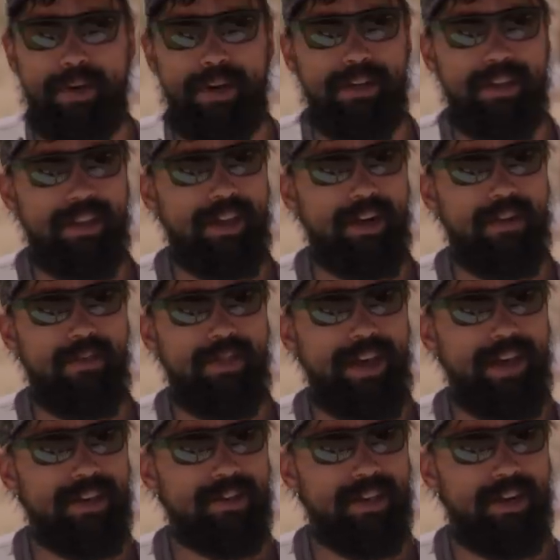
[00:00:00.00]
but, you know,
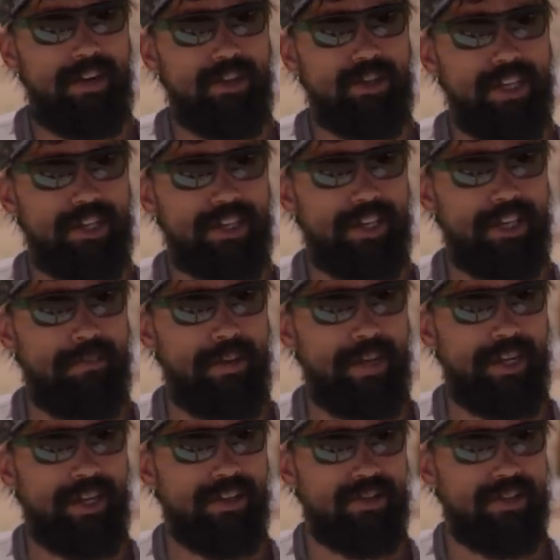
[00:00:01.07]
things that are just going to
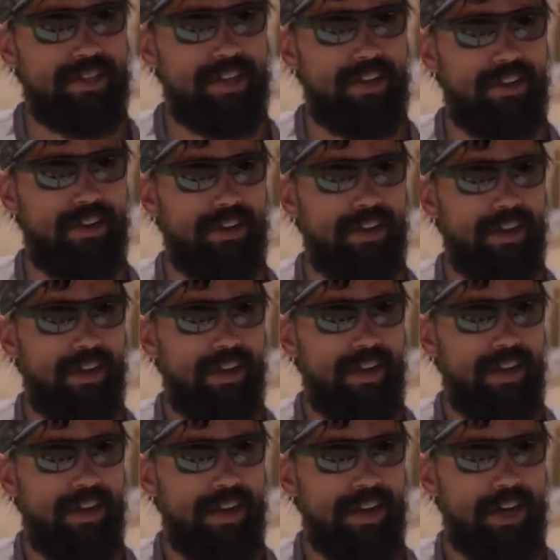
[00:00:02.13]
be considered,
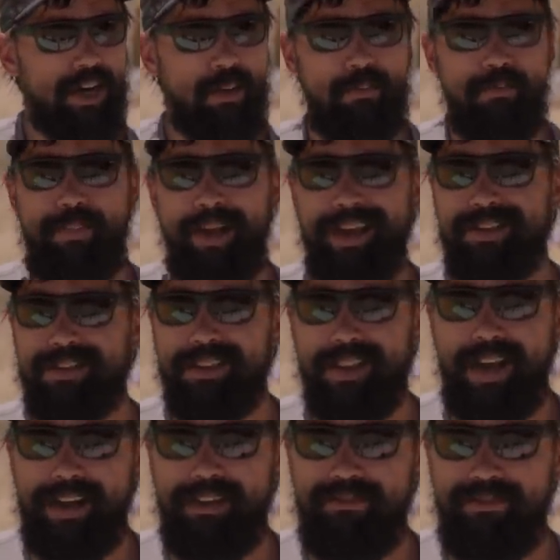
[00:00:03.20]
you know,
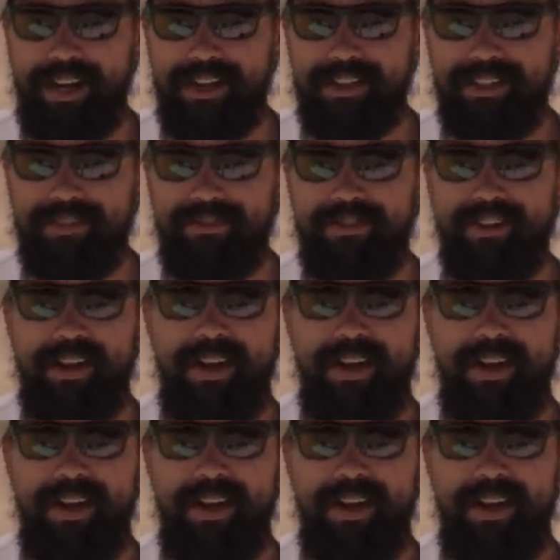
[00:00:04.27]
baseline effective.